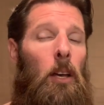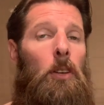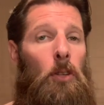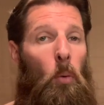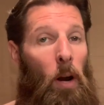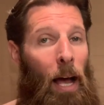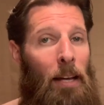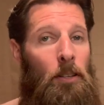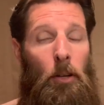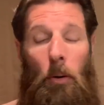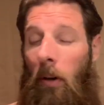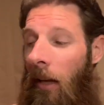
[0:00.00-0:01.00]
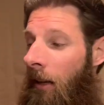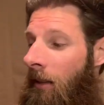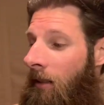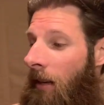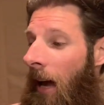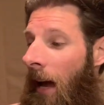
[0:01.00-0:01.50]
So what I do
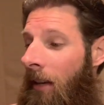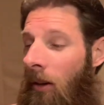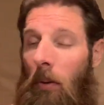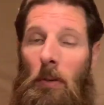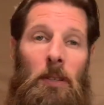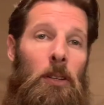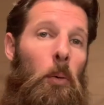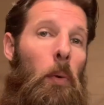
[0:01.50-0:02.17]
is I use your